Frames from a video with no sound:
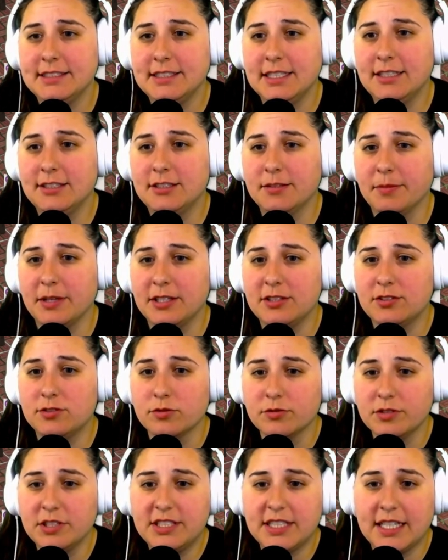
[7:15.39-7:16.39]
into my
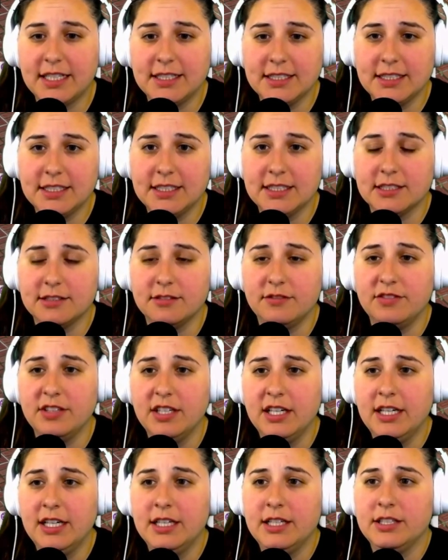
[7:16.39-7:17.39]
storytelling of,
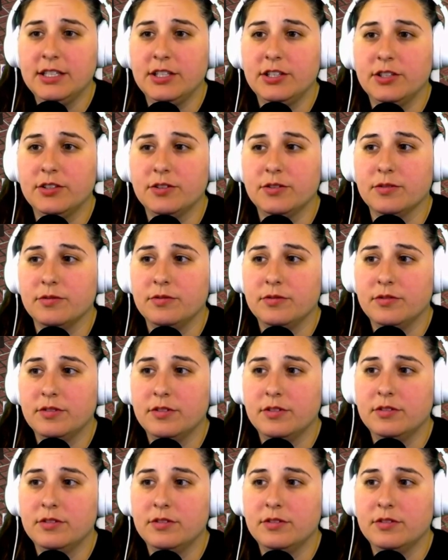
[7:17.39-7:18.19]
you know,